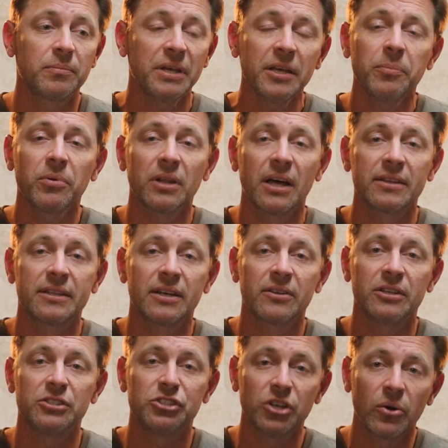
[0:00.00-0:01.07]
people out there
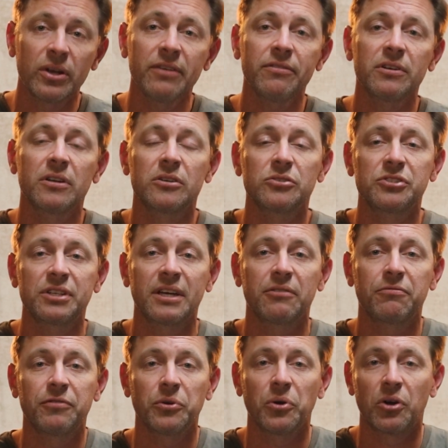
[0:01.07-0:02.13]
that don't even
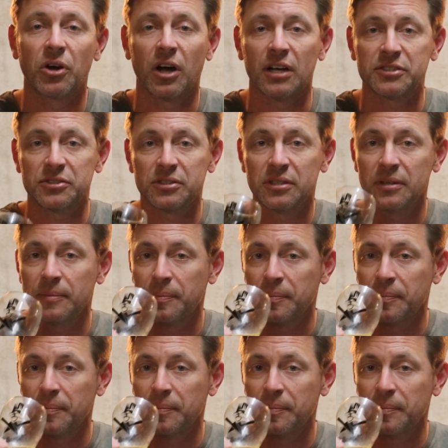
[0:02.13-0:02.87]
understand food cost.